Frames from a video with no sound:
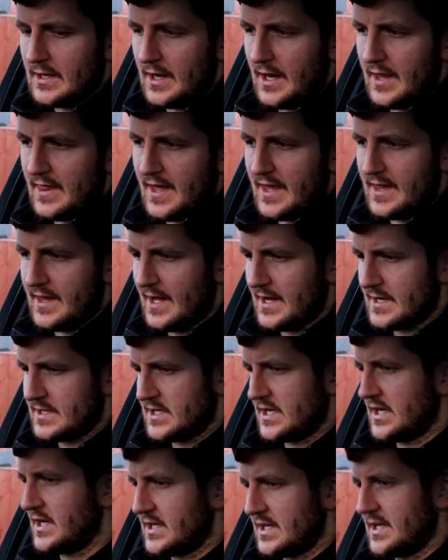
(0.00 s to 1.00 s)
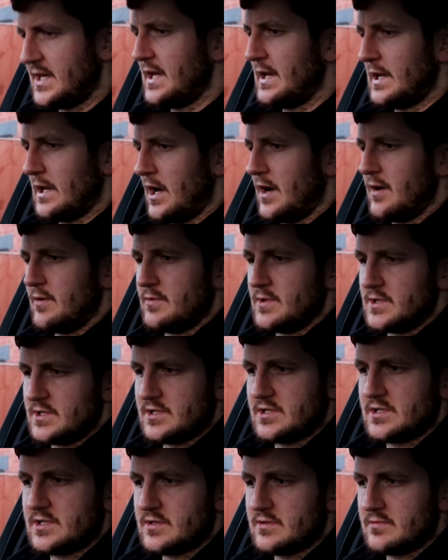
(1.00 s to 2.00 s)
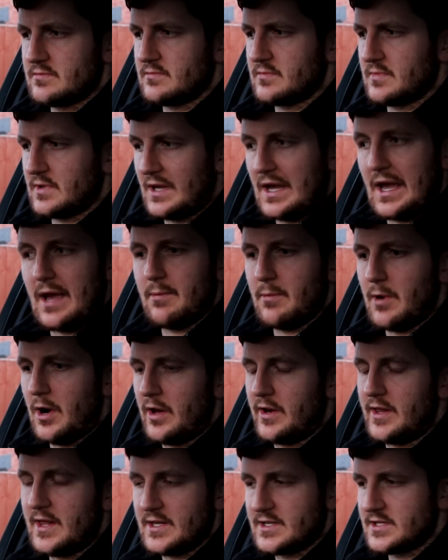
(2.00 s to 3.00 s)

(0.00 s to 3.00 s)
and then that DDE light came on and